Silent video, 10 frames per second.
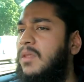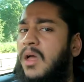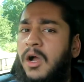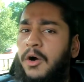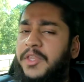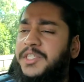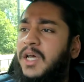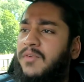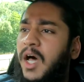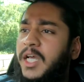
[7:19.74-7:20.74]
I got the set
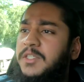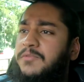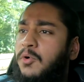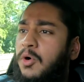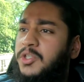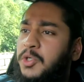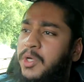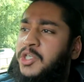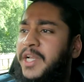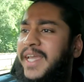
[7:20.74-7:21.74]
of lights for
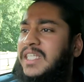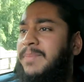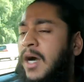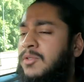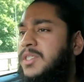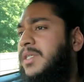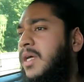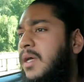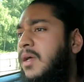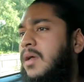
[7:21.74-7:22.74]
£280,
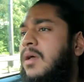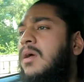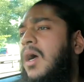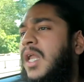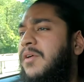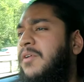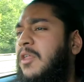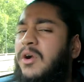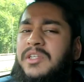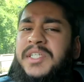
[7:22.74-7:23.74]
and I think
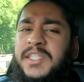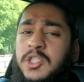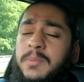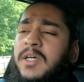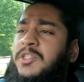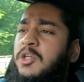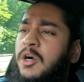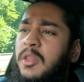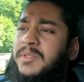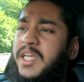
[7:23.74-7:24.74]
they're around £600 new. I
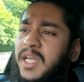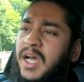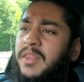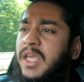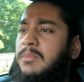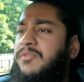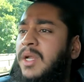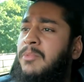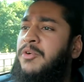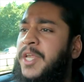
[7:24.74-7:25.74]
got them second hand, they come off an
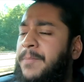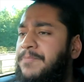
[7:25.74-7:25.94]
M3.